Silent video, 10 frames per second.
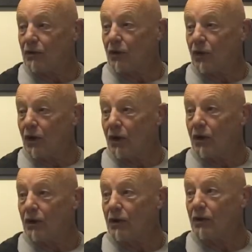did a tattoo
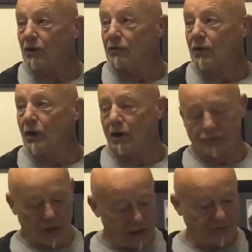for you yesterday for
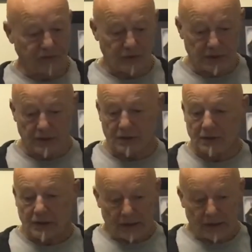your mate Gadinsky,